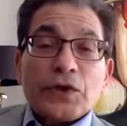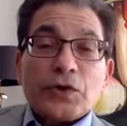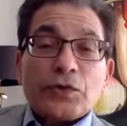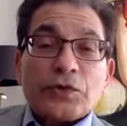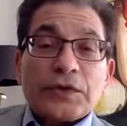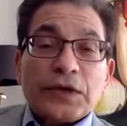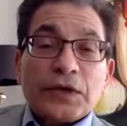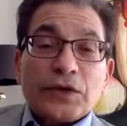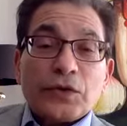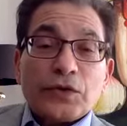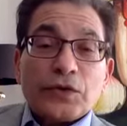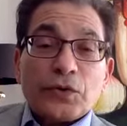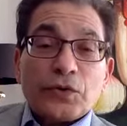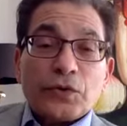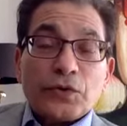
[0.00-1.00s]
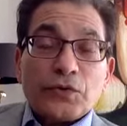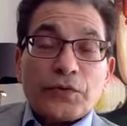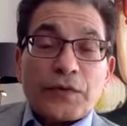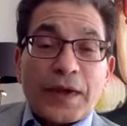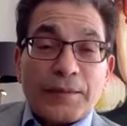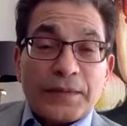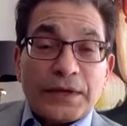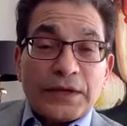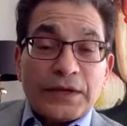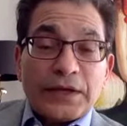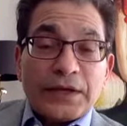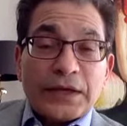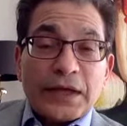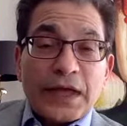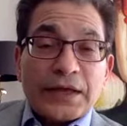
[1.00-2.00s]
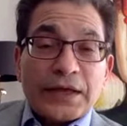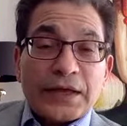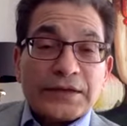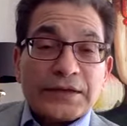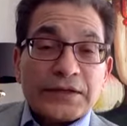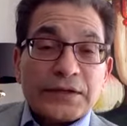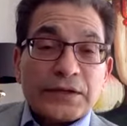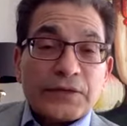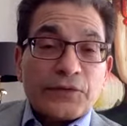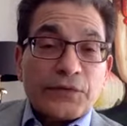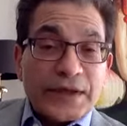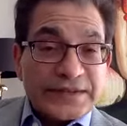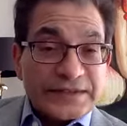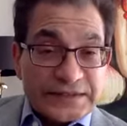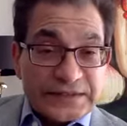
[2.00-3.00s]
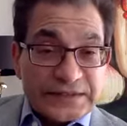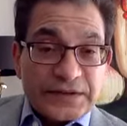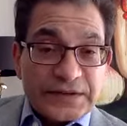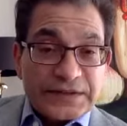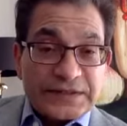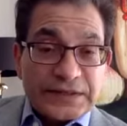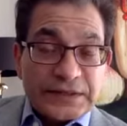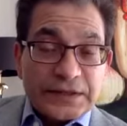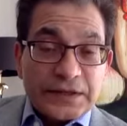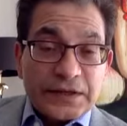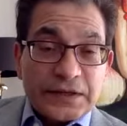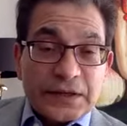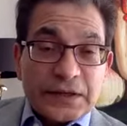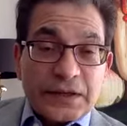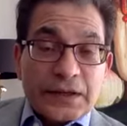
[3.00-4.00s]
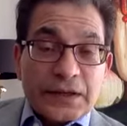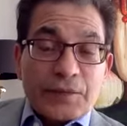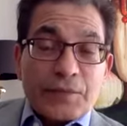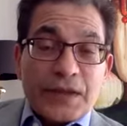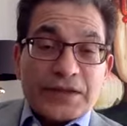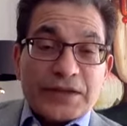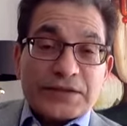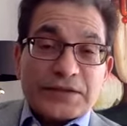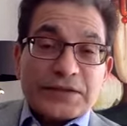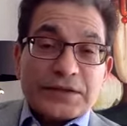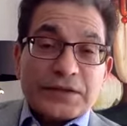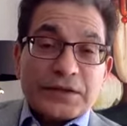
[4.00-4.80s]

you take your family and friends seriously, but